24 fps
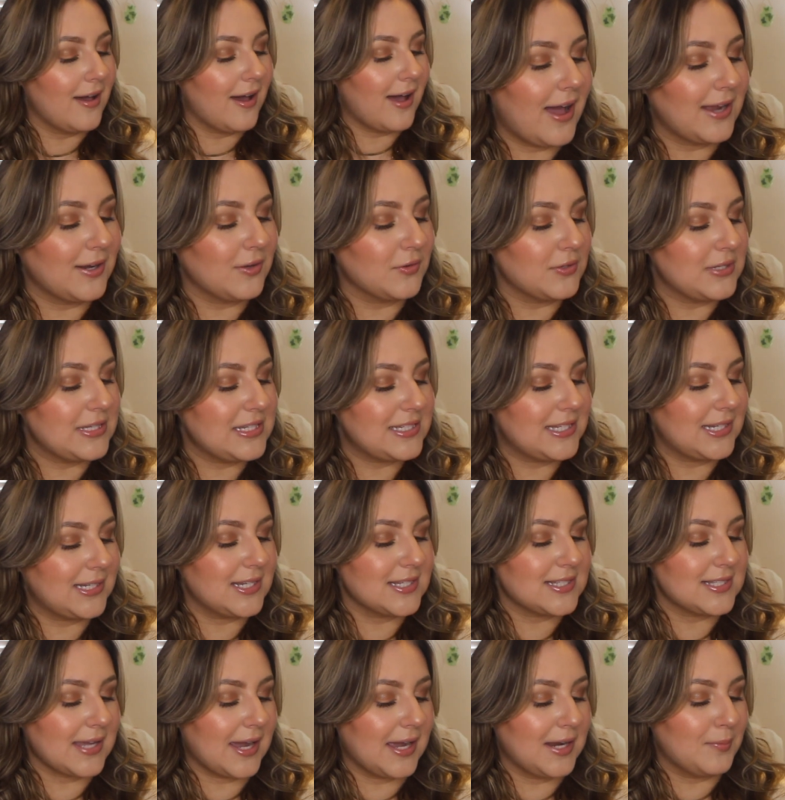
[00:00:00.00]
I don't need to
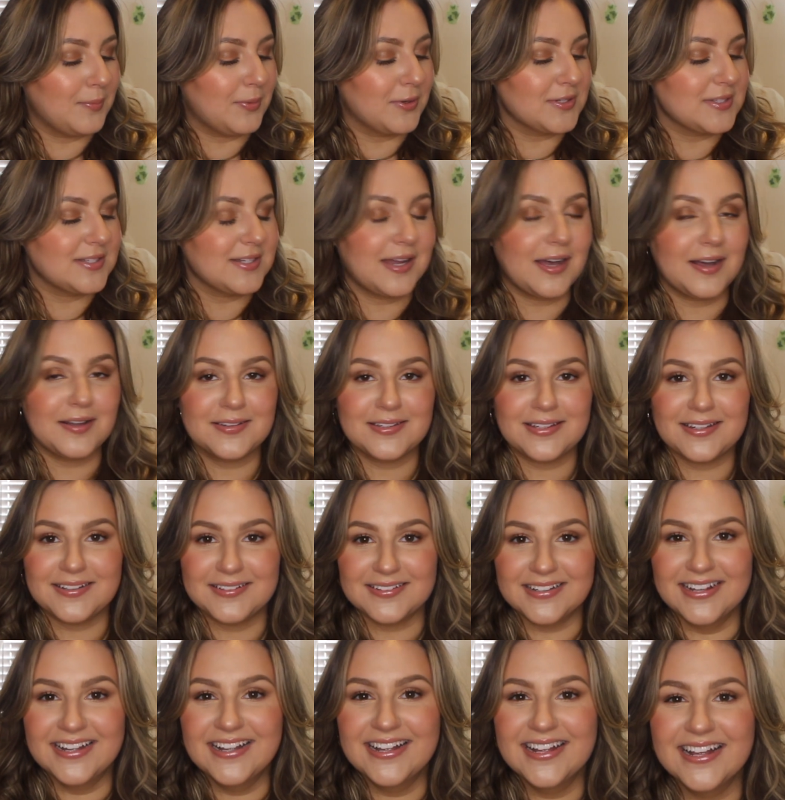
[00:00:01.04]
decide a personality.
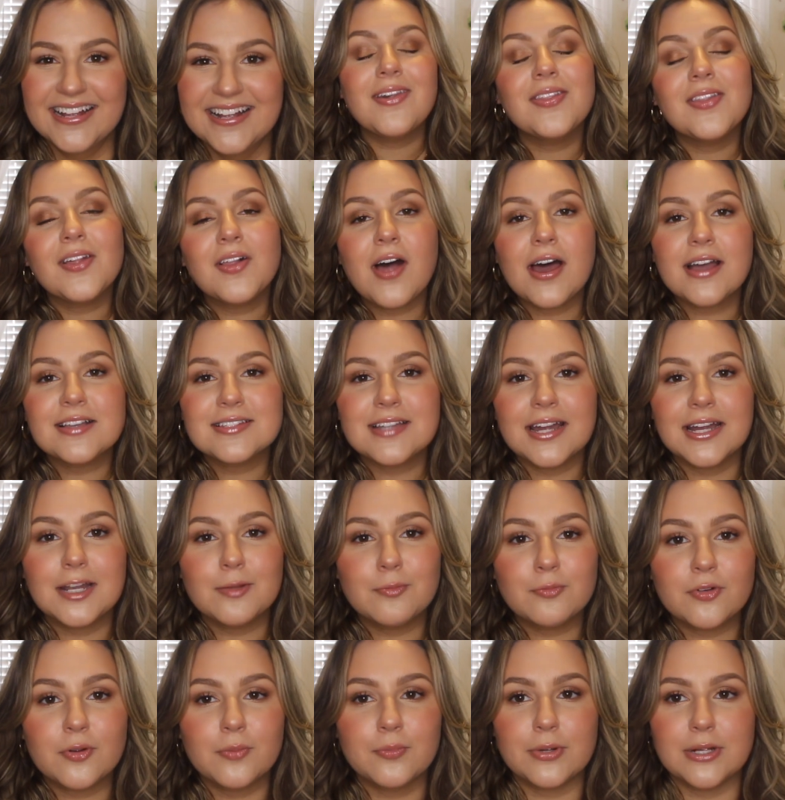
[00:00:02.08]
Then the last
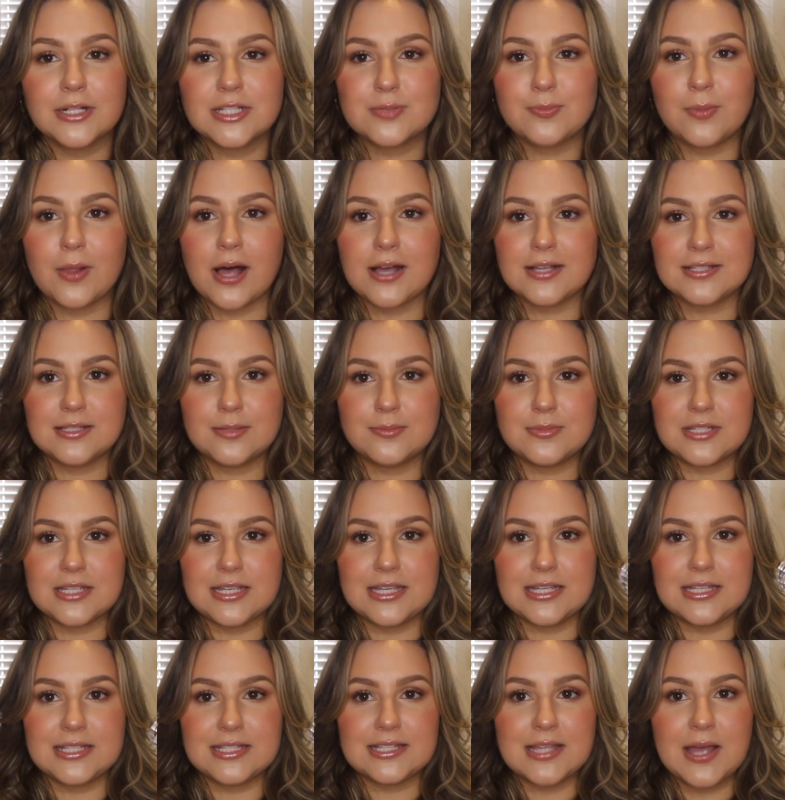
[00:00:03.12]
item from Brit's Blossoms
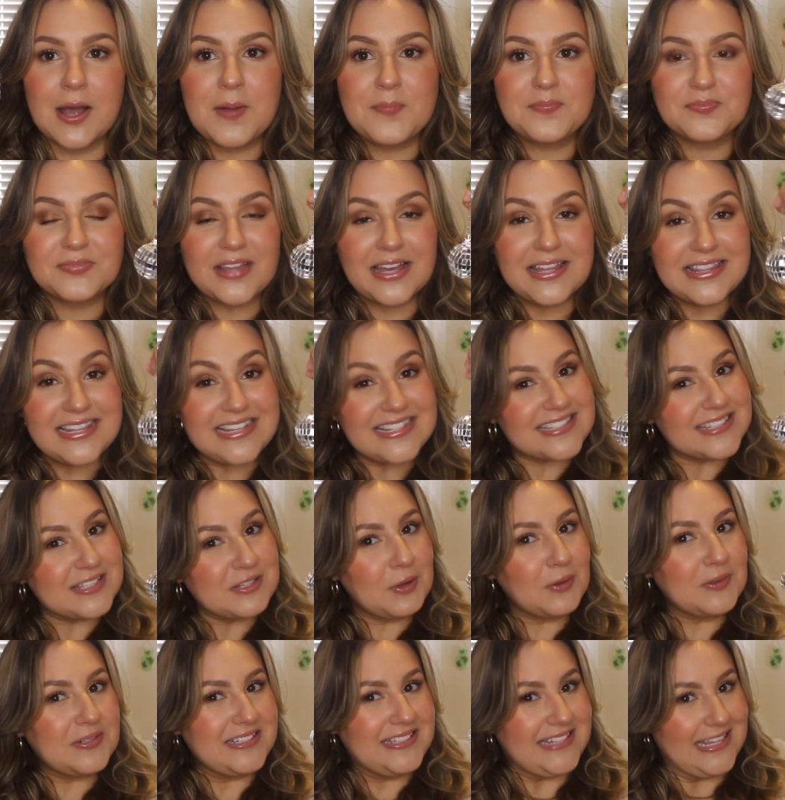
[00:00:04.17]
is these
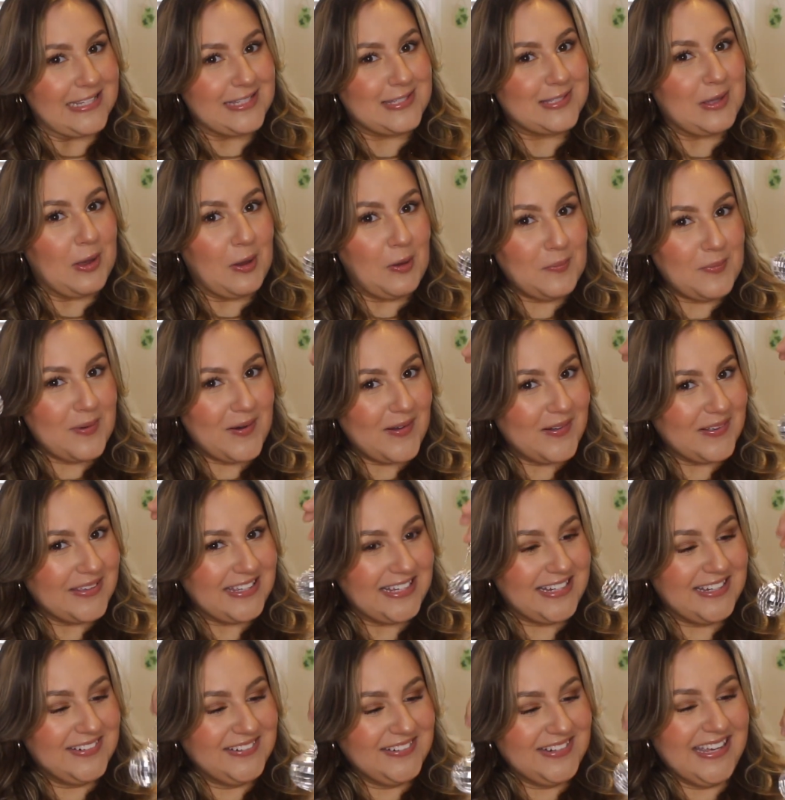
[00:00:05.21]
little disco ball
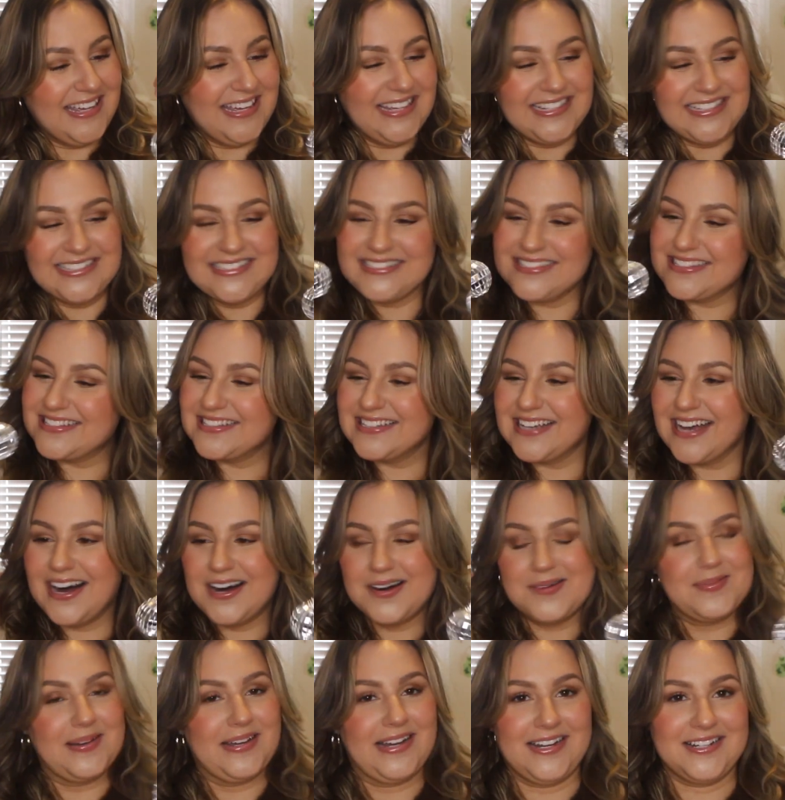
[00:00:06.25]
earrings.
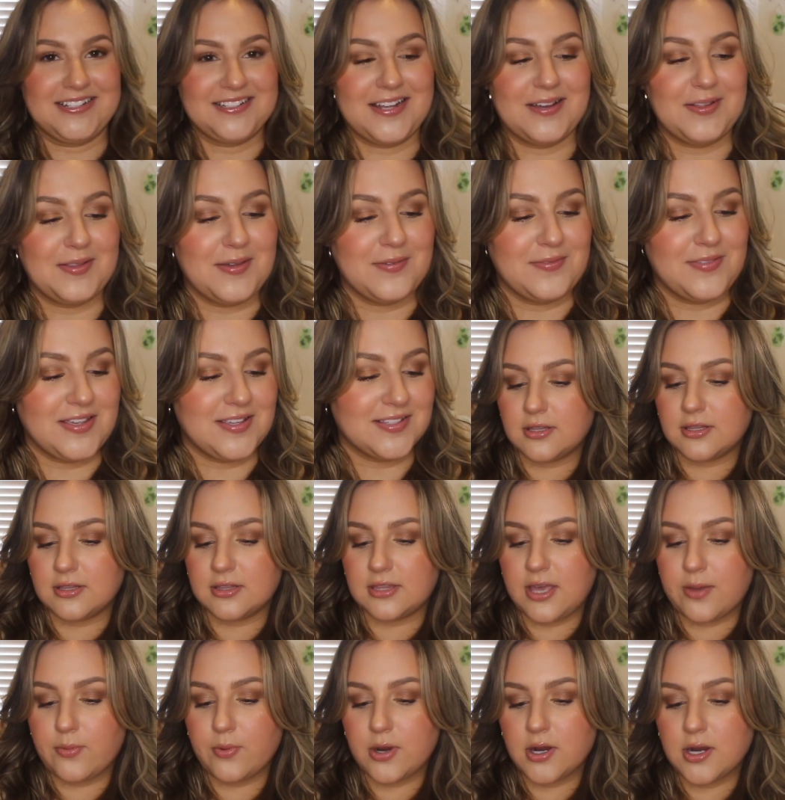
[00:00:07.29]
Oh my gosh, I love these.
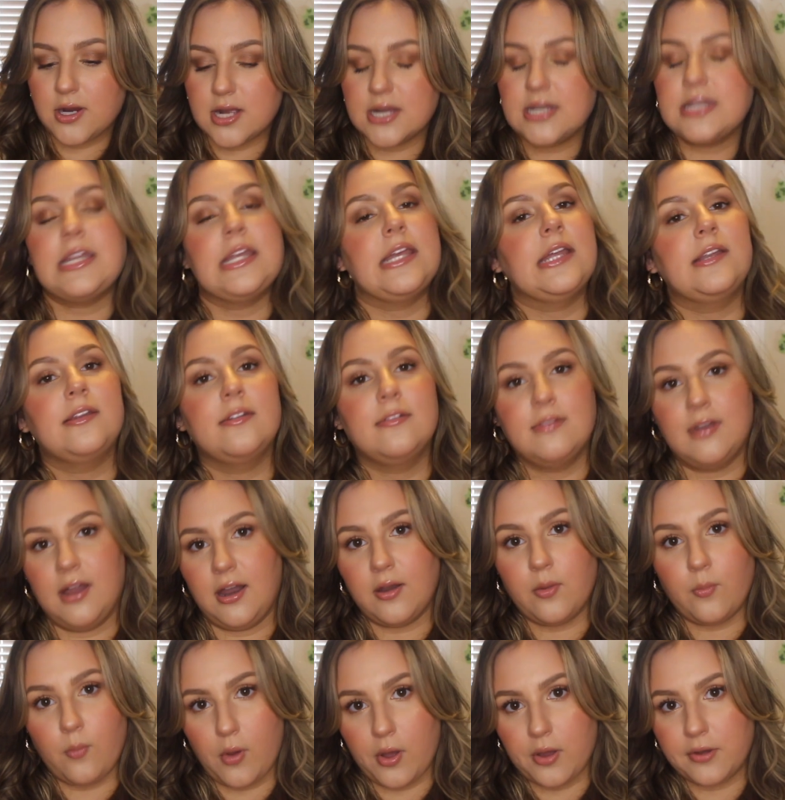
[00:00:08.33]
They were a need,
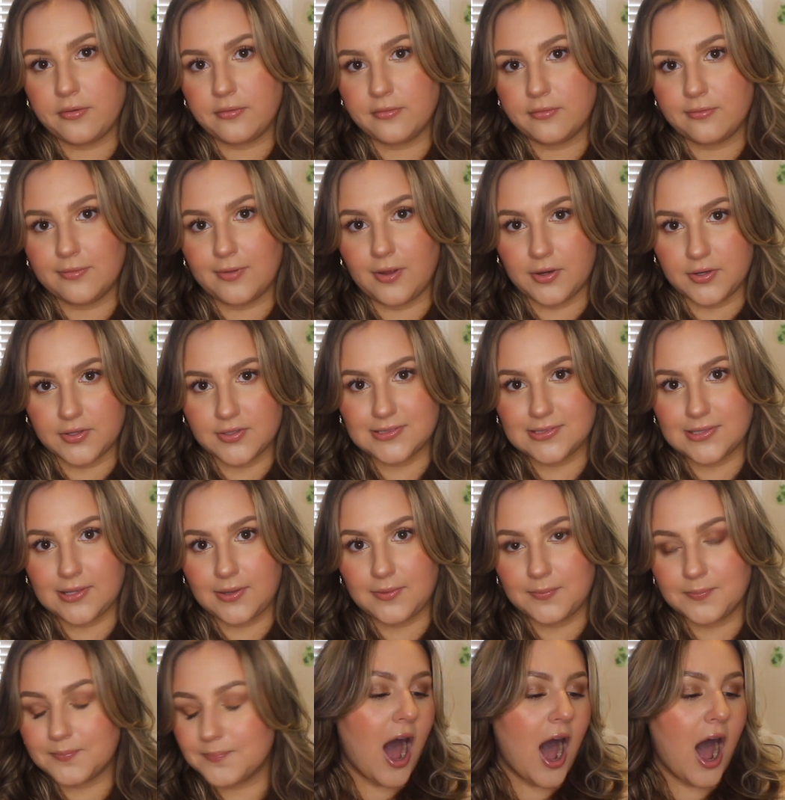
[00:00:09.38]
not a want,
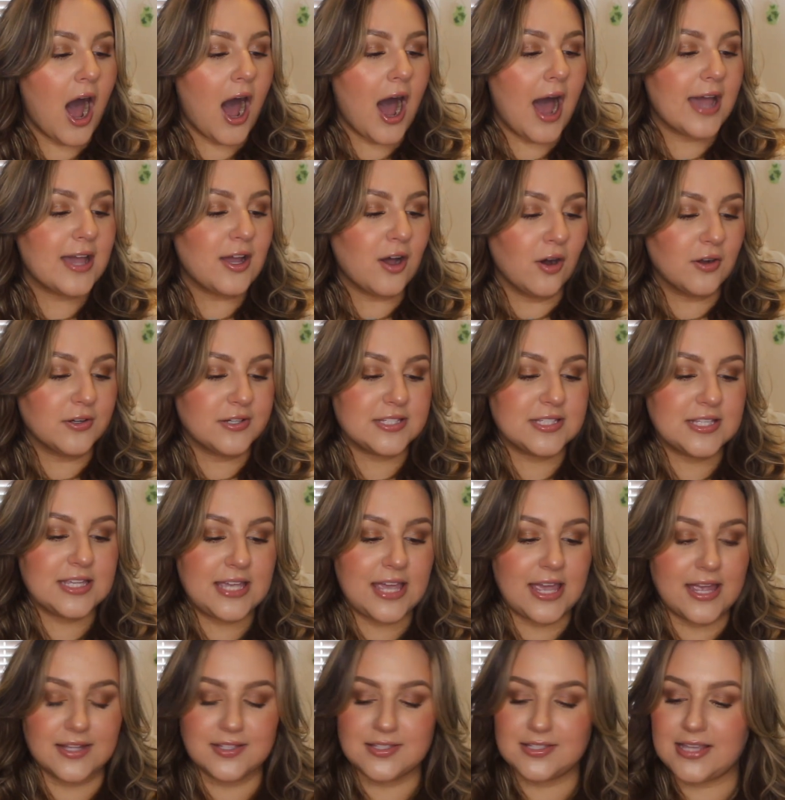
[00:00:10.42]
honestly. I honestly
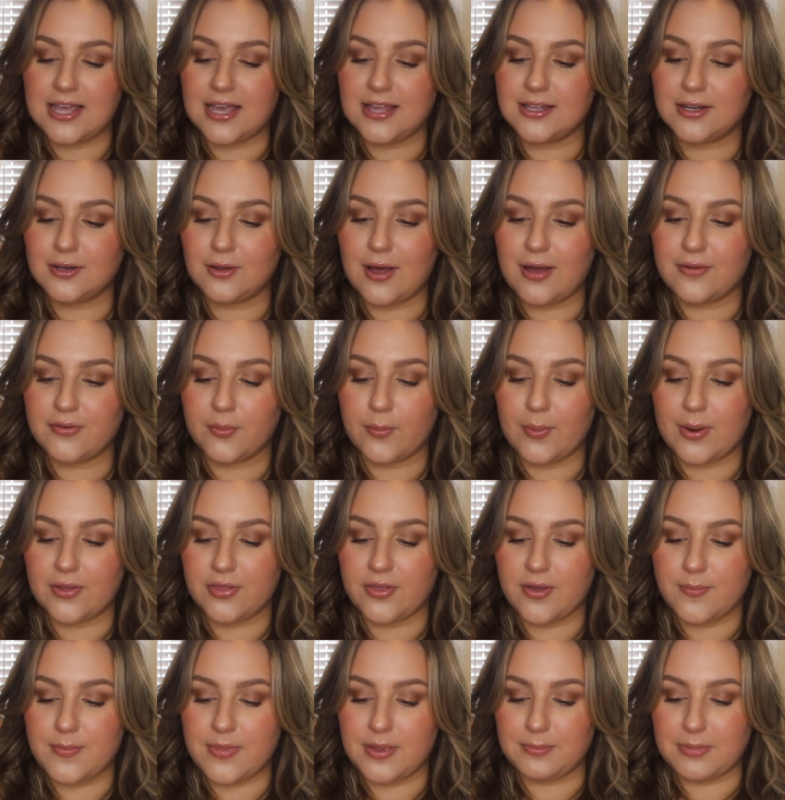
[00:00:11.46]
can't say that I'll ever wear
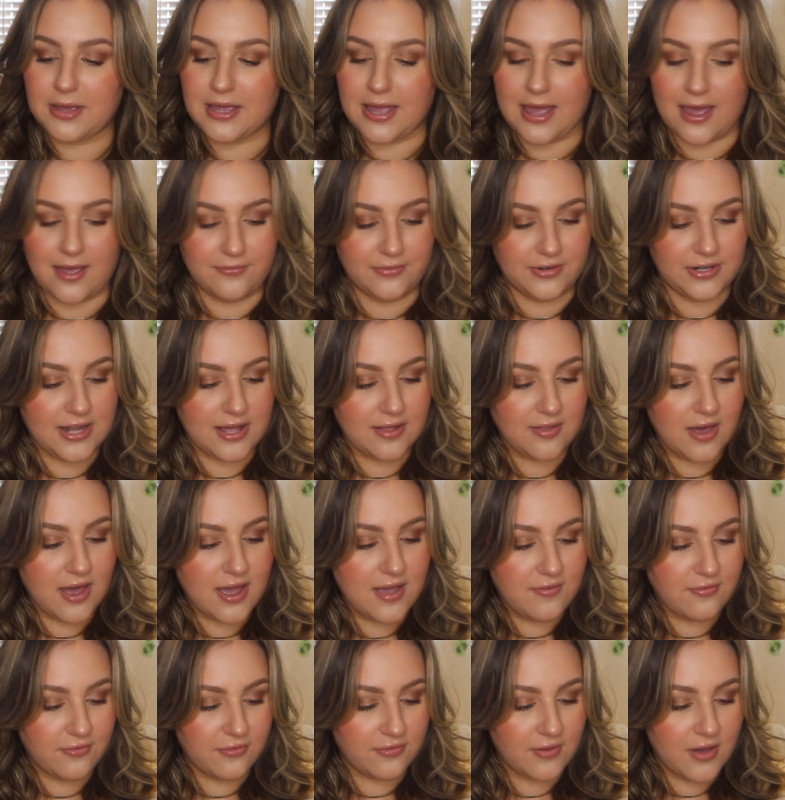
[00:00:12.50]
them in my everyday
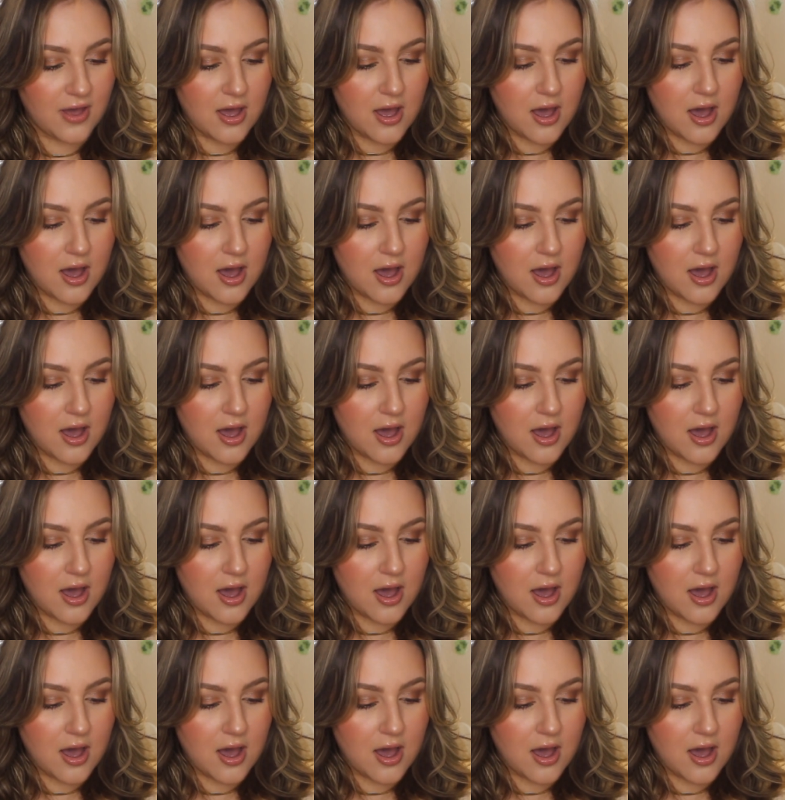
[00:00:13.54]
life.